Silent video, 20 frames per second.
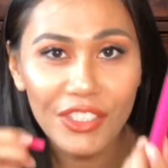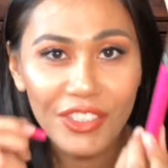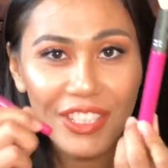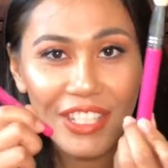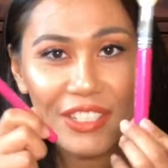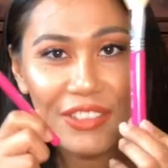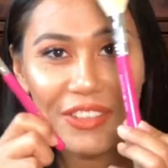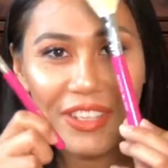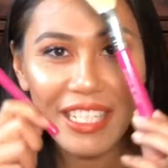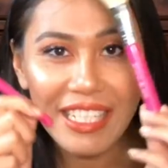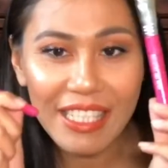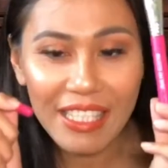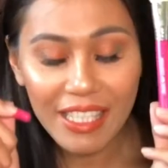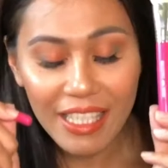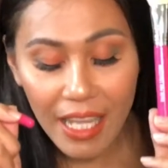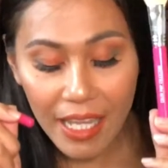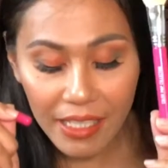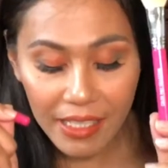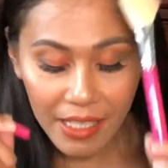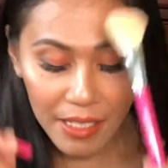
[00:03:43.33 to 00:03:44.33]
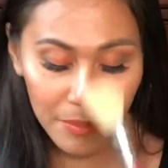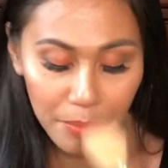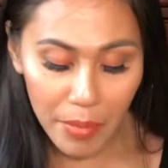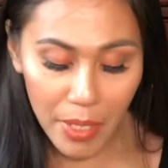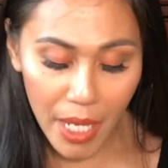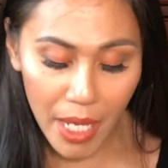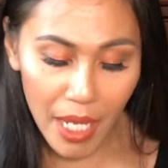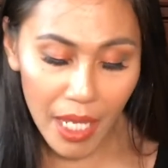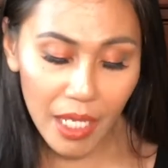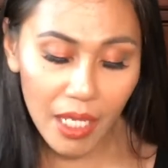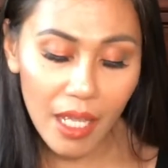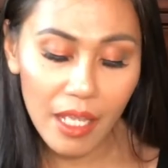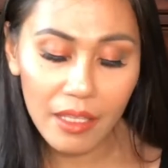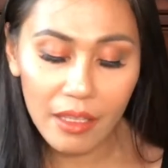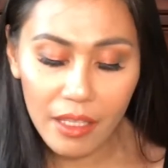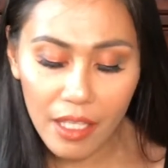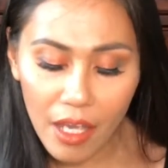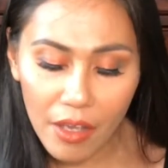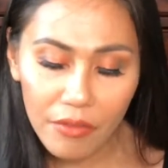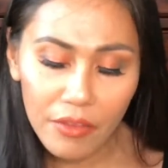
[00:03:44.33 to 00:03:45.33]
so that's why it's nice and pink. I
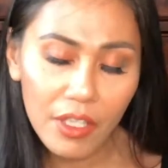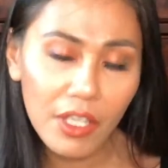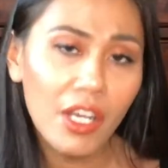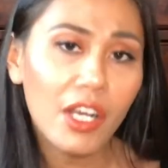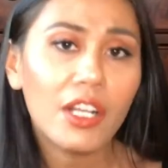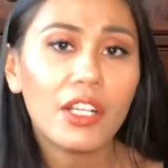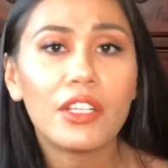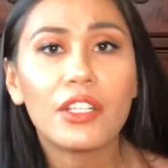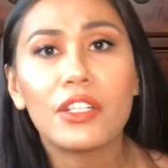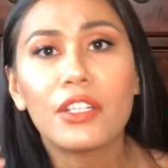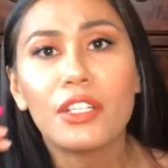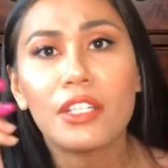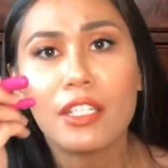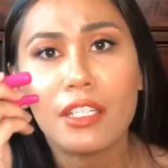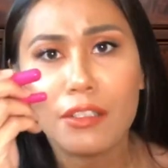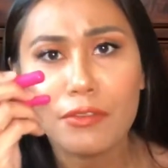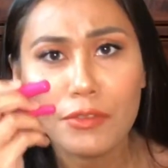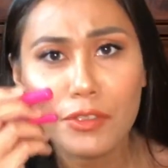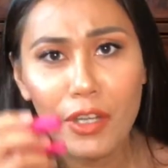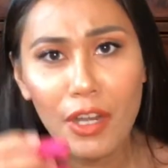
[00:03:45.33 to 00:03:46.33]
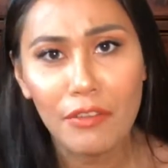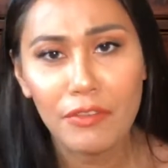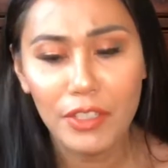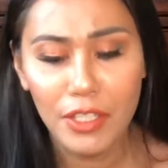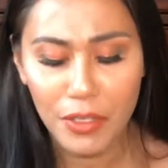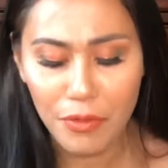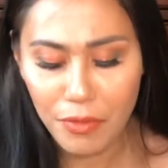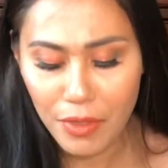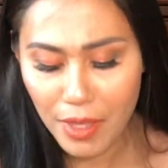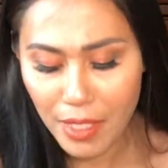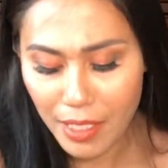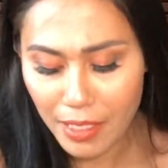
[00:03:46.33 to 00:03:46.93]
love the color, love traveling with